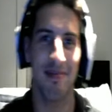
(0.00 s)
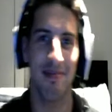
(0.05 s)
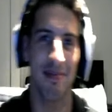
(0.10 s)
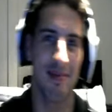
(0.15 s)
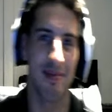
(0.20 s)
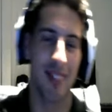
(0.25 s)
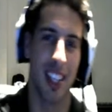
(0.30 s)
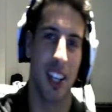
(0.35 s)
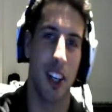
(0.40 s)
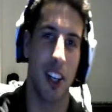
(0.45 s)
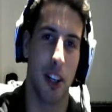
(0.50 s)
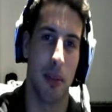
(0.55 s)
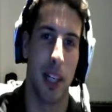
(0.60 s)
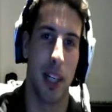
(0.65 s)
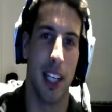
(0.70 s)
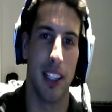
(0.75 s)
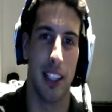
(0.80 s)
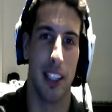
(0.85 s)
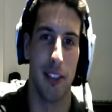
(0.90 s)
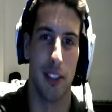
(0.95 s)
oh
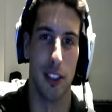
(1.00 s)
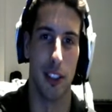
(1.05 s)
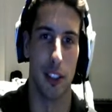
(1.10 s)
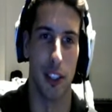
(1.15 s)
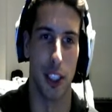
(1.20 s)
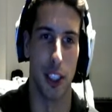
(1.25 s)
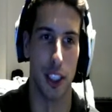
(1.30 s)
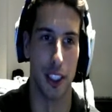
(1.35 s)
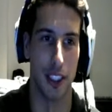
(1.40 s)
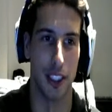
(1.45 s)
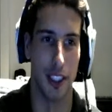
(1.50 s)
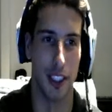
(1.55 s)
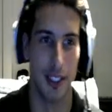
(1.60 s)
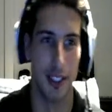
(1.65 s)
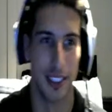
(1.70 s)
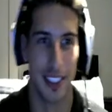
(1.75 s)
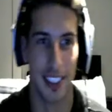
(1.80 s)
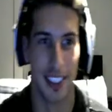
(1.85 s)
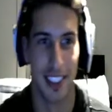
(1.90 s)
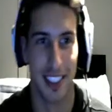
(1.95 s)
man, that feels good.
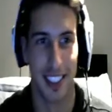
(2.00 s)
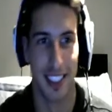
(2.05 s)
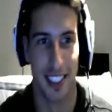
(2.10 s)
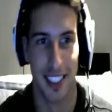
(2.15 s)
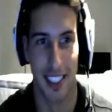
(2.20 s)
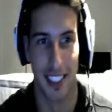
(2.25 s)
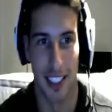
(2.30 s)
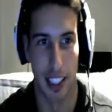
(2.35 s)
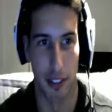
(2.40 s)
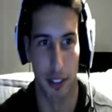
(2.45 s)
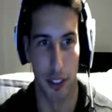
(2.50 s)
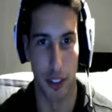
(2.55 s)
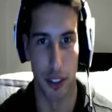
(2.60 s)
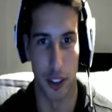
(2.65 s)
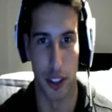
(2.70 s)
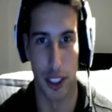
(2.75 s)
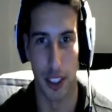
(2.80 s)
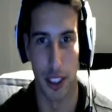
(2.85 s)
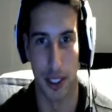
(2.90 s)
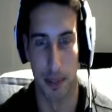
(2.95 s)
That feels
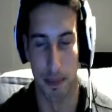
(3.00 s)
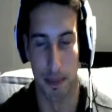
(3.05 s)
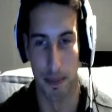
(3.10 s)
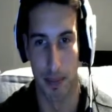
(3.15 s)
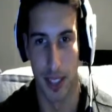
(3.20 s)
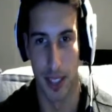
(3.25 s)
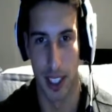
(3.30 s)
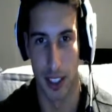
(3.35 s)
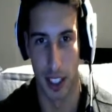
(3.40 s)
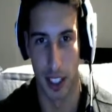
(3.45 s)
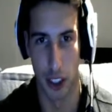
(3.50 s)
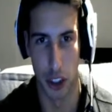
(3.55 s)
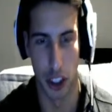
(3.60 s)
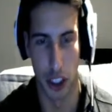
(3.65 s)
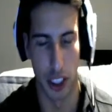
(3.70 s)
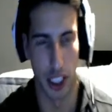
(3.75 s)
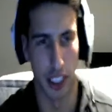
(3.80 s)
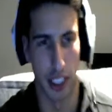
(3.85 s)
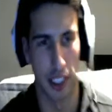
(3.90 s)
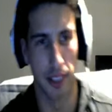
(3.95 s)
good. Dungeon
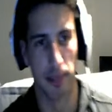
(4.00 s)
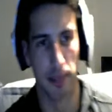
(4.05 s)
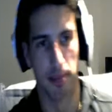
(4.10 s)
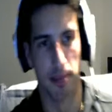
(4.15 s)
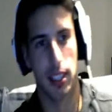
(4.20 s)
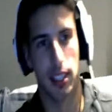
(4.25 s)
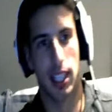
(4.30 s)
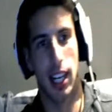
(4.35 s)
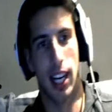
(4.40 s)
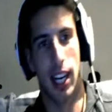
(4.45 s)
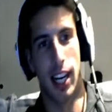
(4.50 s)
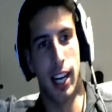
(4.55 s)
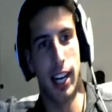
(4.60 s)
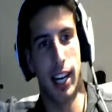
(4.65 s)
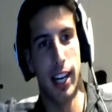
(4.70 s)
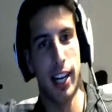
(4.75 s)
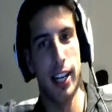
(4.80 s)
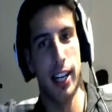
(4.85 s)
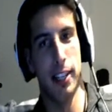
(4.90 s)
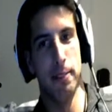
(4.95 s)
clear.
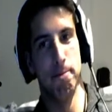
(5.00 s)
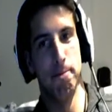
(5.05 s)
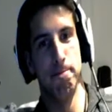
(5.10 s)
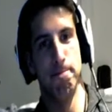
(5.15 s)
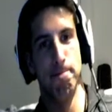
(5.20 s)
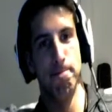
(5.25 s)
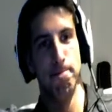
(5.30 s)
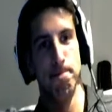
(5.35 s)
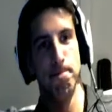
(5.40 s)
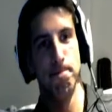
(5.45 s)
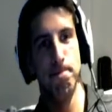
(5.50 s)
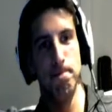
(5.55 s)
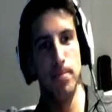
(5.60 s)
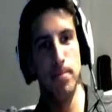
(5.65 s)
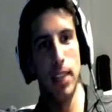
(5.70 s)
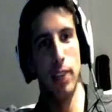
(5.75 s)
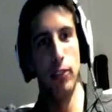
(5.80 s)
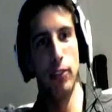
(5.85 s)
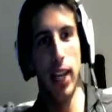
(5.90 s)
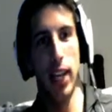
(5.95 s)
Um,
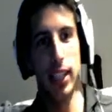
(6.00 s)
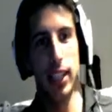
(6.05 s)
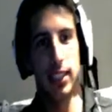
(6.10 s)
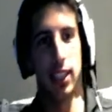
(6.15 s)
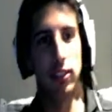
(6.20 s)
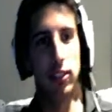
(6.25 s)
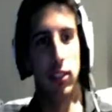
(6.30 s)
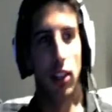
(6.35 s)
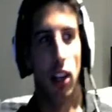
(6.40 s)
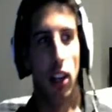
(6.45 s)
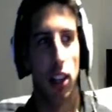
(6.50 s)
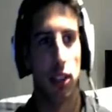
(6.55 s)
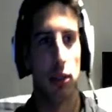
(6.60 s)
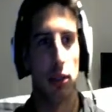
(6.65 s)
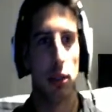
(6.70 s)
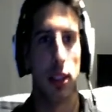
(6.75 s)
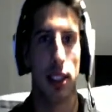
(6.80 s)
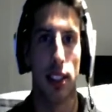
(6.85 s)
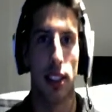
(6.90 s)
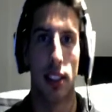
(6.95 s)
if you guys have a lot of
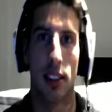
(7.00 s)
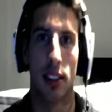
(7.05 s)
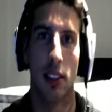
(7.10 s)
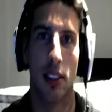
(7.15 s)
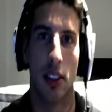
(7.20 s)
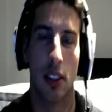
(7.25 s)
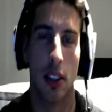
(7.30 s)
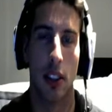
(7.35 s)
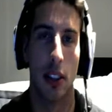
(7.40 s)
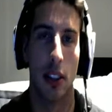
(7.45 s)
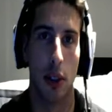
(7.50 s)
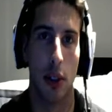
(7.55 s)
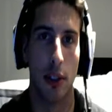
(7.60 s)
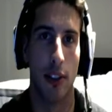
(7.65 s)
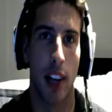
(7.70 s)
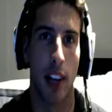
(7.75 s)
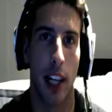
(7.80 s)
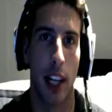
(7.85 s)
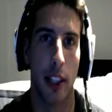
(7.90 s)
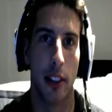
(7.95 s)
resistance to
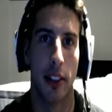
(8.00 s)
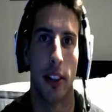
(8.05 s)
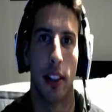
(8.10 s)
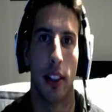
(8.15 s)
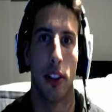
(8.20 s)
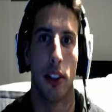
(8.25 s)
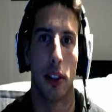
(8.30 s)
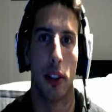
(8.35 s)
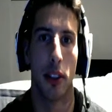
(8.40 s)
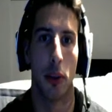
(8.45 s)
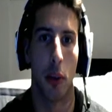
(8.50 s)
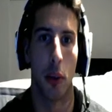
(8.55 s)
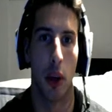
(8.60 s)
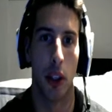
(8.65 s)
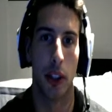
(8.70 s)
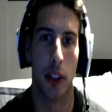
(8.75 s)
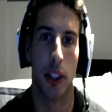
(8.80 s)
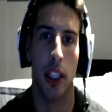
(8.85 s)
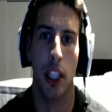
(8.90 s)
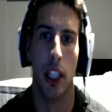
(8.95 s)
fire, thunder, and
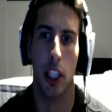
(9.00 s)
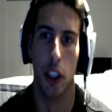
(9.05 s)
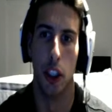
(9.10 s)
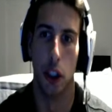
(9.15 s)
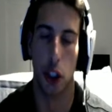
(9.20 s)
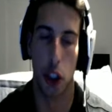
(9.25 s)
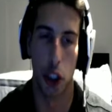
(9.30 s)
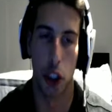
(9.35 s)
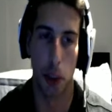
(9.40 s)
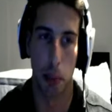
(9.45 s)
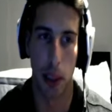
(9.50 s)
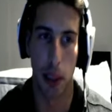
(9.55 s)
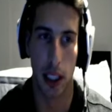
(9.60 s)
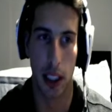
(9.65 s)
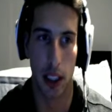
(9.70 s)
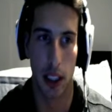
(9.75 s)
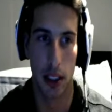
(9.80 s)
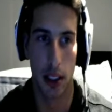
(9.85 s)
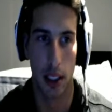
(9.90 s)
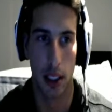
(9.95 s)
water, you should be
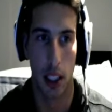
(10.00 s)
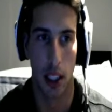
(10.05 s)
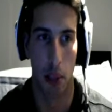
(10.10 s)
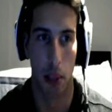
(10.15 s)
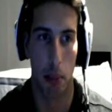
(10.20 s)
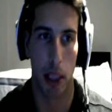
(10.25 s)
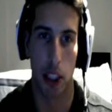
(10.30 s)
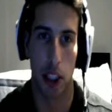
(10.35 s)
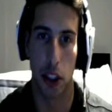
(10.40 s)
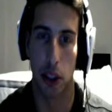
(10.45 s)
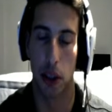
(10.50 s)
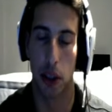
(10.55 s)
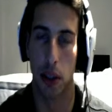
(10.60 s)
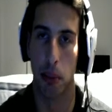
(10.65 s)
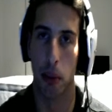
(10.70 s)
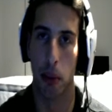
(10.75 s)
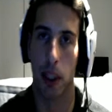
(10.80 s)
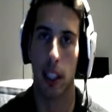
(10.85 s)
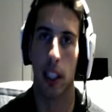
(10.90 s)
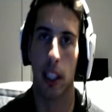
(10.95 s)
good. Make sure you
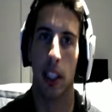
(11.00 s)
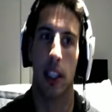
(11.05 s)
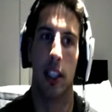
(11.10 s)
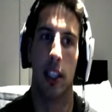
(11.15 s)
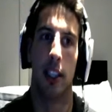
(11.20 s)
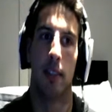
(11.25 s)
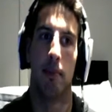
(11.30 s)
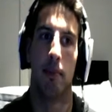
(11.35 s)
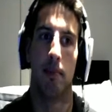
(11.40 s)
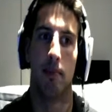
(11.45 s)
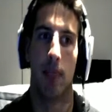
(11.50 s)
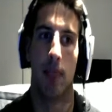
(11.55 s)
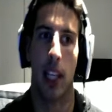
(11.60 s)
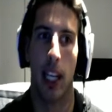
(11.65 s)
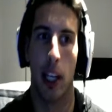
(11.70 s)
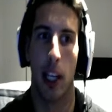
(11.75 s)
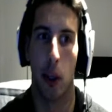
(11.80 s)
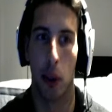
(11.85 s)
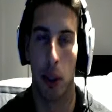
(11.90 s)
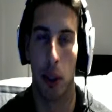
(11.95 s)
bring um,
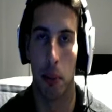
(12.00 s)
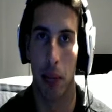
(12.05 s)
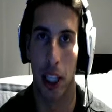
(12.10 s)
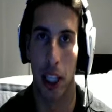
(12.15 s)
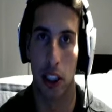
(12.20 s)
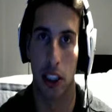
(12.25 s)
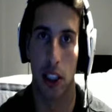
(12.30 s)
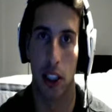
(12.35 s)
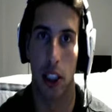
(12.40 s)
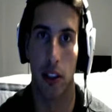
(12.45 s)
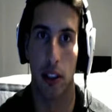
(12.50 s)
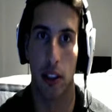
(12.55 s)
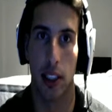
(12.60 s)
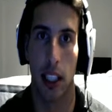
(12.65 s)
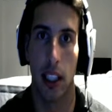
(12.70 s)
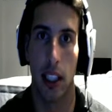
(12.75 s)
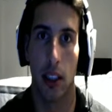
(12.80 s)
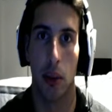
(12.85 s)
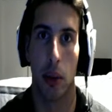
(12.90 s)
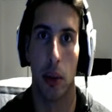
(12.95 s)
AoE magic cover
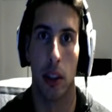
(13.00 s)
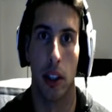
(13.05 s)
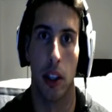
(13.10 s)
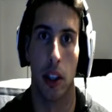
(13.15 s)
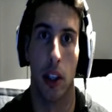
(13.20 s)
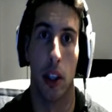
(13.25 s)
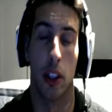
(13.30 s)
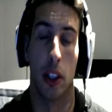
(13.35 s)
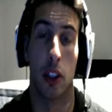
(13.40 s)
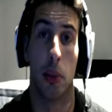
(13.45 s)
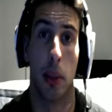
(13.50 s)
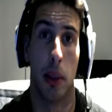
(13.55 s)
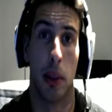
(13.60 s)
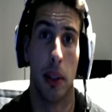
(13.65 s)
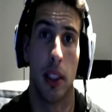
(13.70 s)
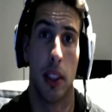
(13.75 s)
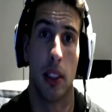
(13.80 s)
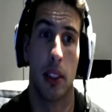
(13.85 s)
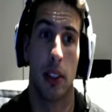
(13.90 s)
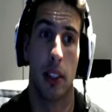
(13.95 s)
tank with a lot of
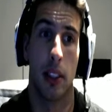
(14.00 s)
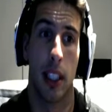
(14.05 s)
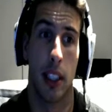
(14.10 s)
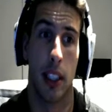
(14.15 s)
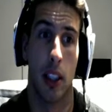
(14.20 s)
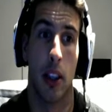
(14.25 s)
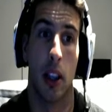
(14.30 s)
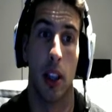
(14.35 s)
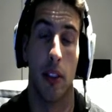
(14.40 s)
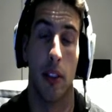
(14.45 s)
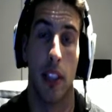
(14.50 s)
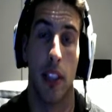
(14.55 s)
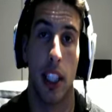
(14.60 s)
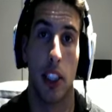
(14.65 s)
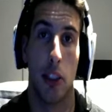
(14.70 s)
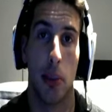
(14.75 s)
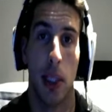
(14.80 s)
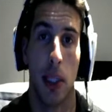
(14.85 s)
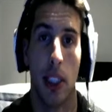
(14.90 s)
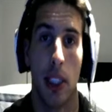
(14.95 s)
spirit and a lot of
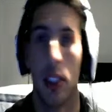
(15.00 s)
HP.